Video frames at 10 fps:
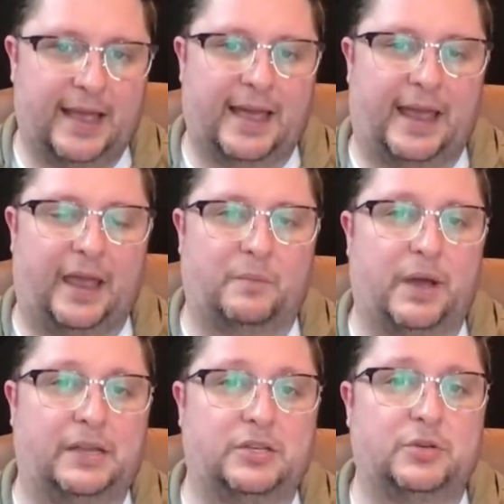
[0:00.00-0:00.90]
And
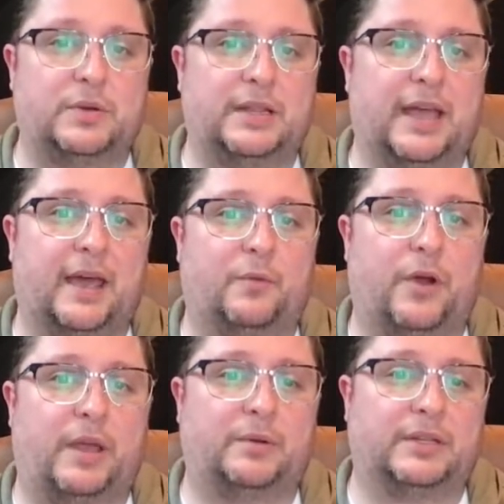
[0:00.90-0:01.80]
by doing that, we're
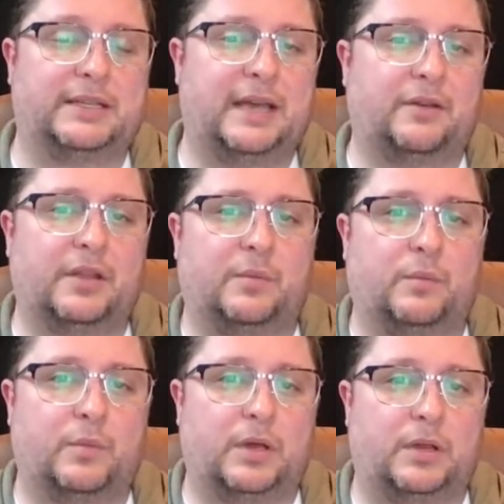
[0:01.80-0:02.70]
able to tell
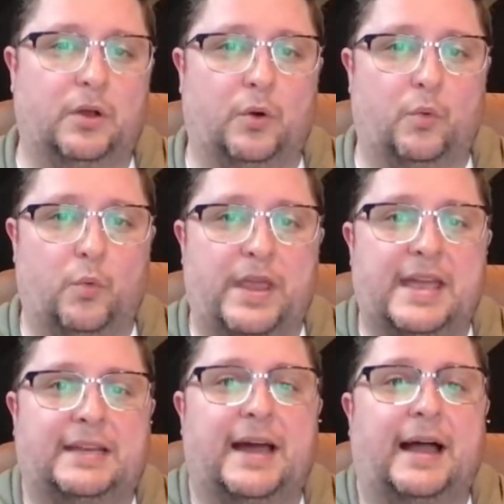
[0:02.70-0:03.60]
them, you know, we
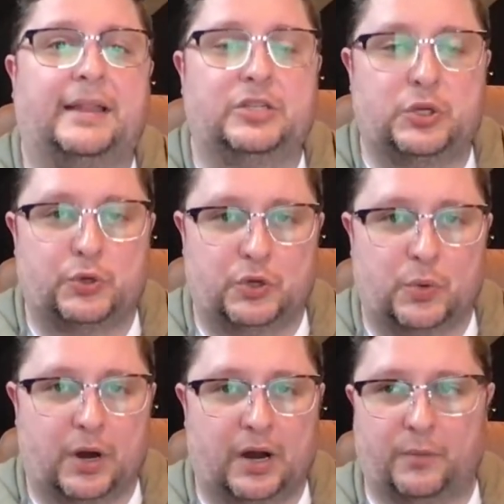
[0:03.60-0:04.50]
acknowledge who you
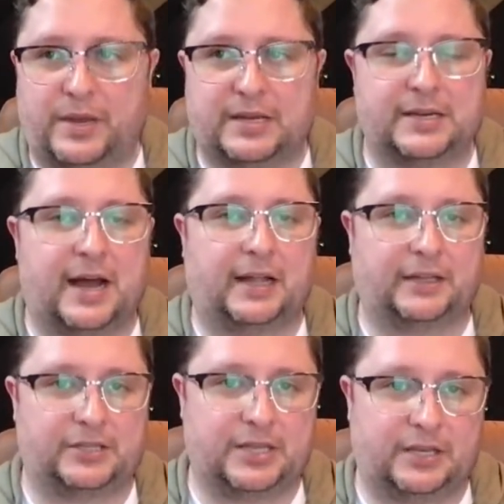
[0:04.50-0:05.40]
are. We
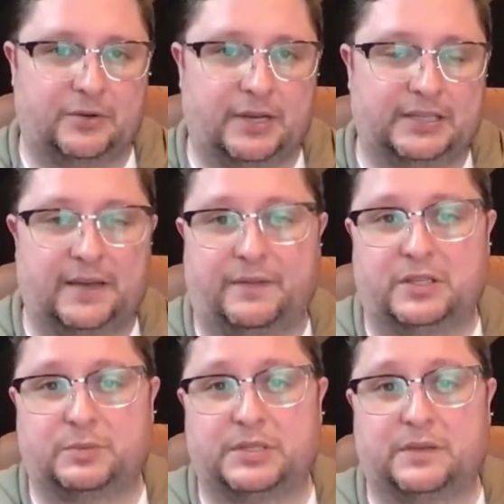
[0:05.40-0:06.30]
acknowledge that you guys have these
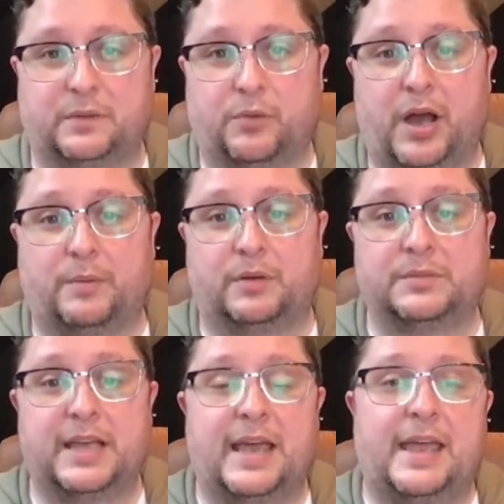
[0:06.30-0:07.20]
specific
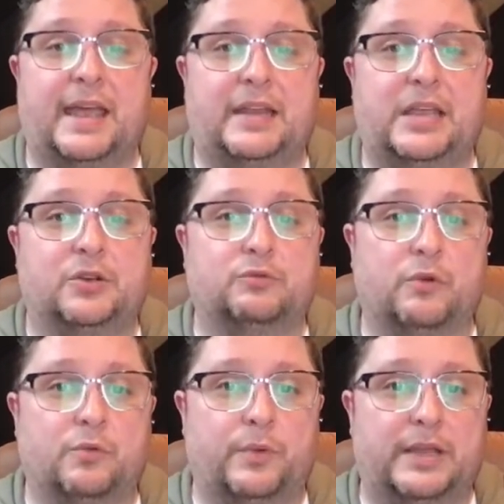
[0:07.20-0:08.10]
problems. And here's
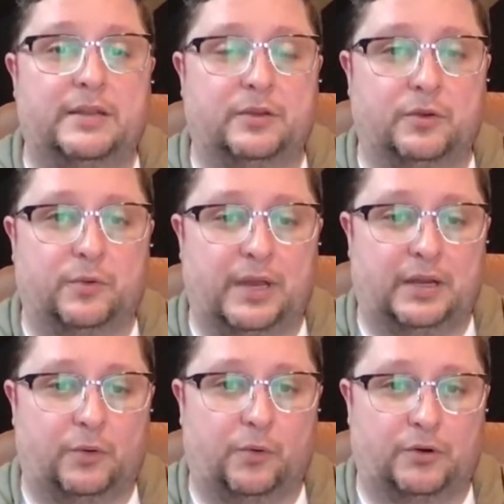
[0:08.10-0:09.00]
what we do
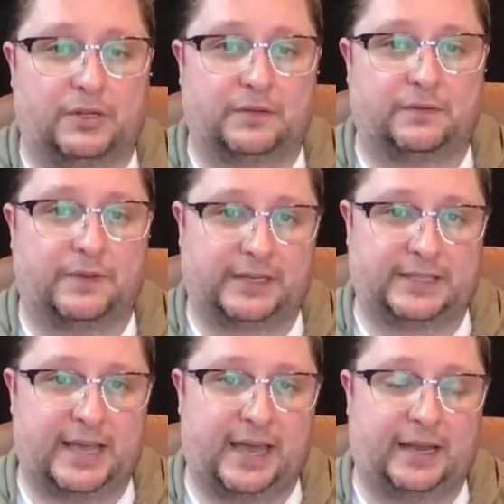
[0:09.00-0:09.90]
in order to fix
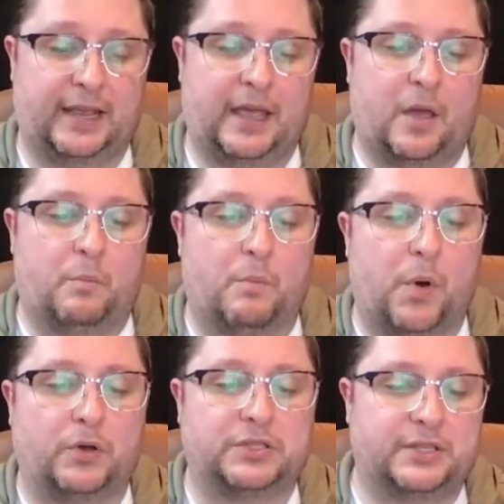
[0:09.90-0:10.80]
that.
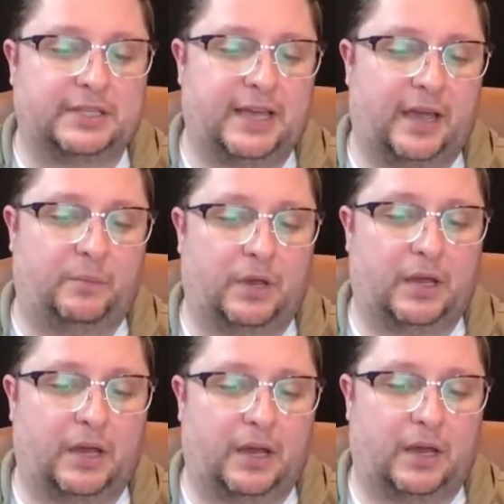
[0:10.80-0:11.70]
Most of the time,
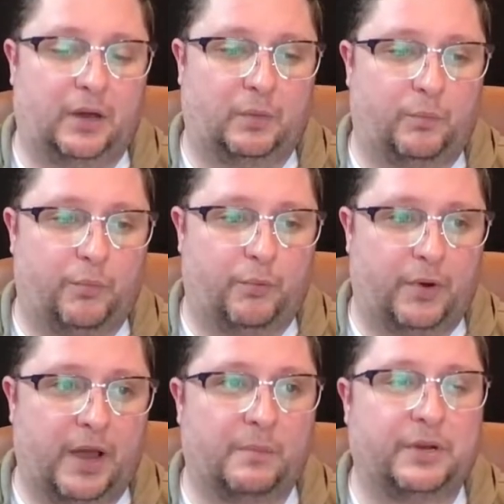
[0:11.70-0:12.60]
uh,
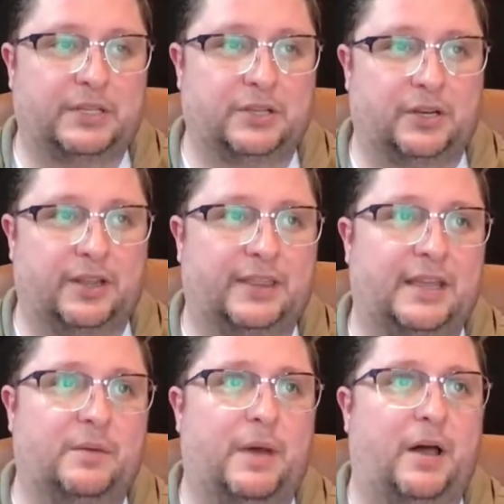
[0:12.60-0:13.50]
companies are going to
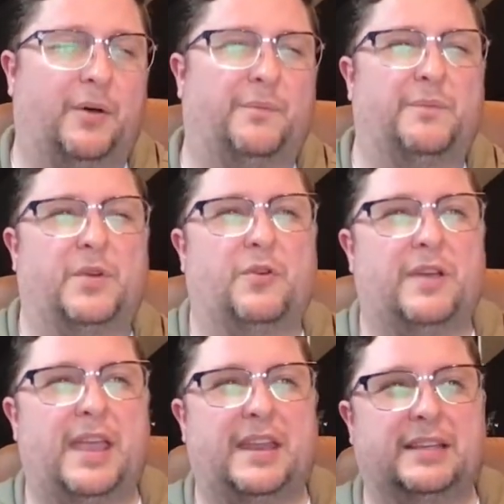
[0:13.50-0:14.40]
think about
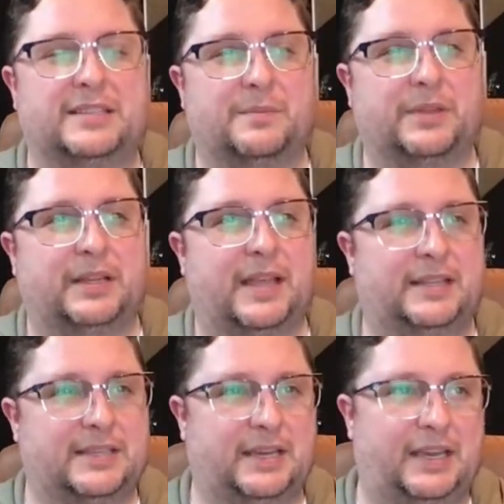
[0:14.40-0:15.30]
creating something
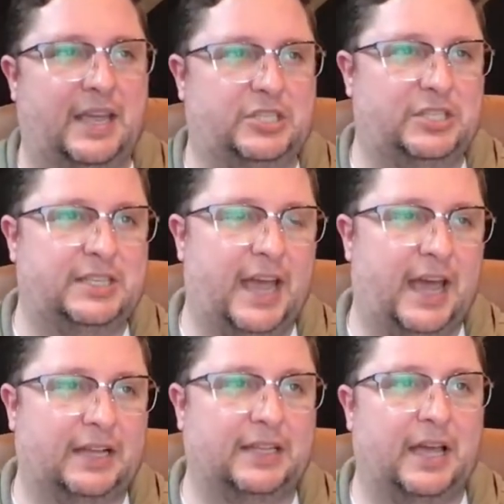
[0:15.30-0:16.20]
that's like a catchy
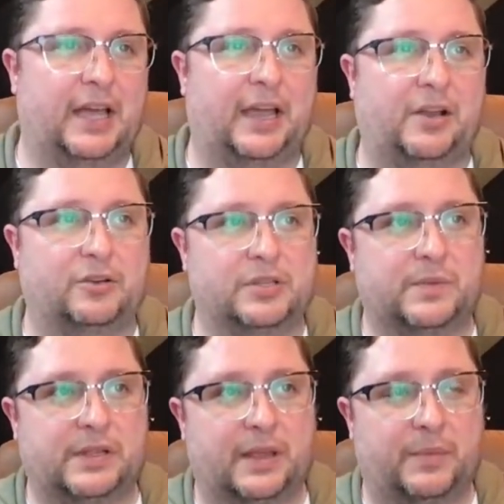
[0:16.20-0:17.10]
tagline or
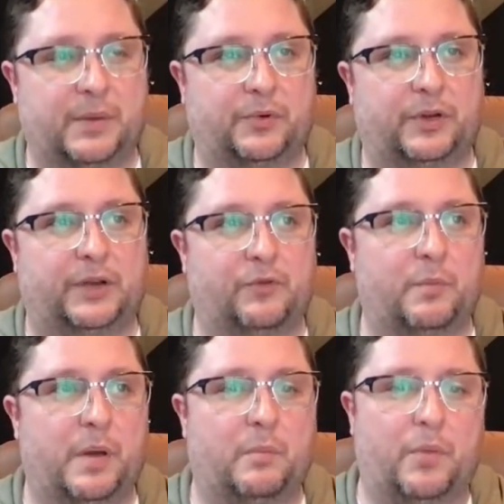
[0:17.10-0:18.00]
something that people can
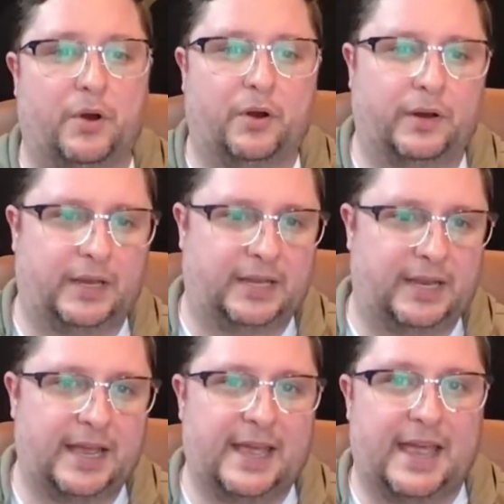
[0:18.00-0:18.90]
remember and
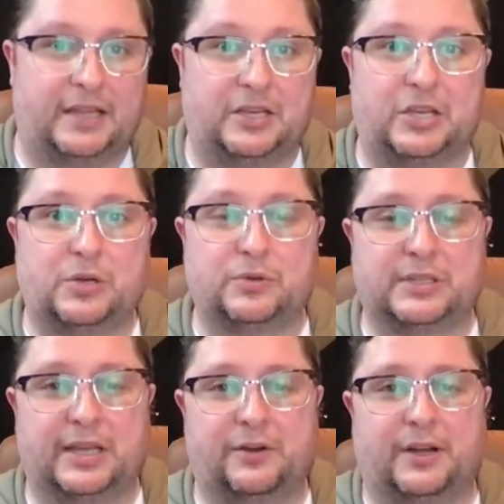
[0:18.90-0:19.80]
and use
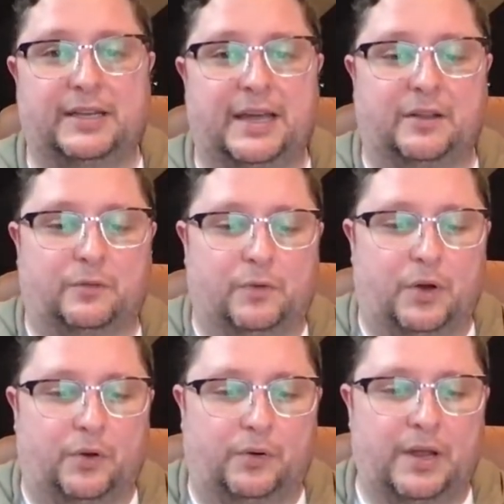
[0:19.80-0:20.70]
later on down the
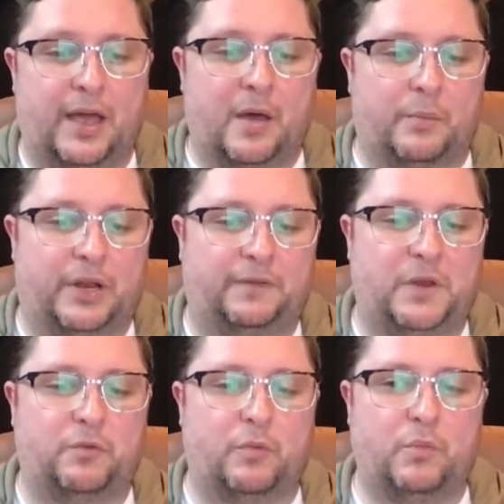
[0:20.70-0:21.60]
road but if
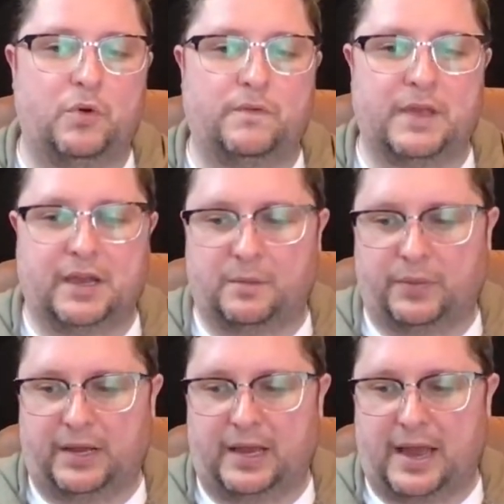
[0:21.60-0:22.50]
you remove the
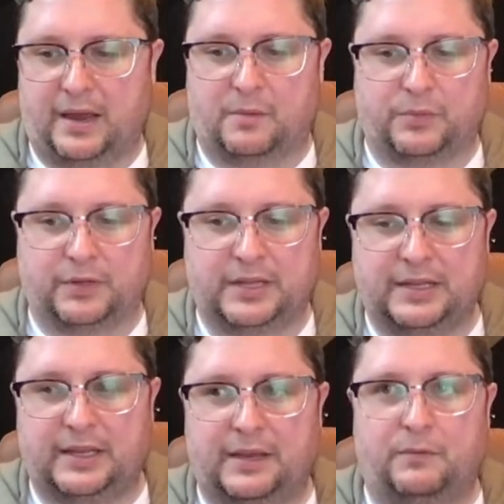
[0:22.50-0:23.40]
company
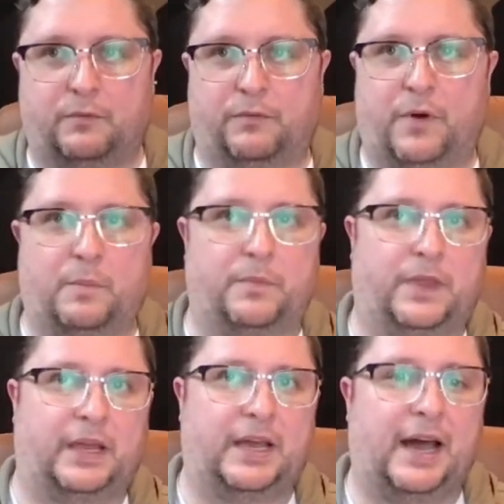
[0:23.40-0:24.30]
completely from
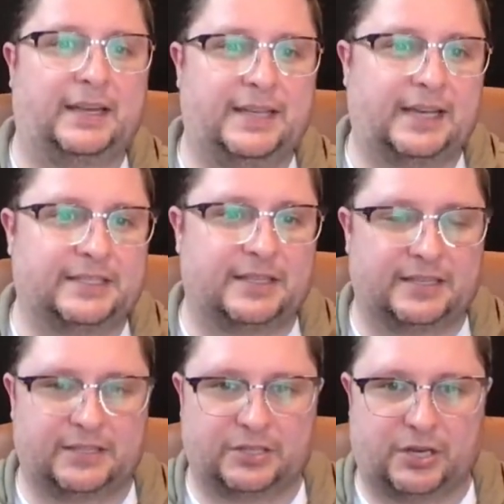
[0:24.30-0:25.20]
the context of
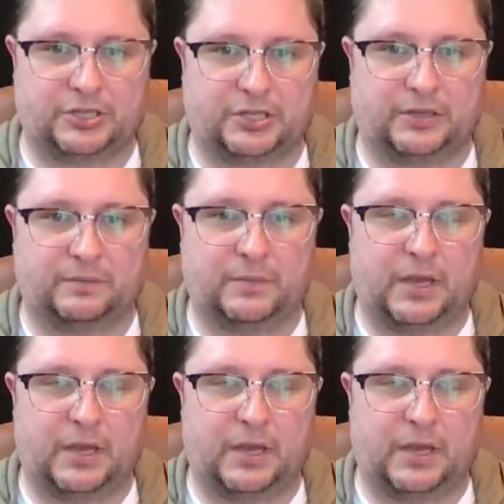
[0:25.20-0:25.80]
this discussion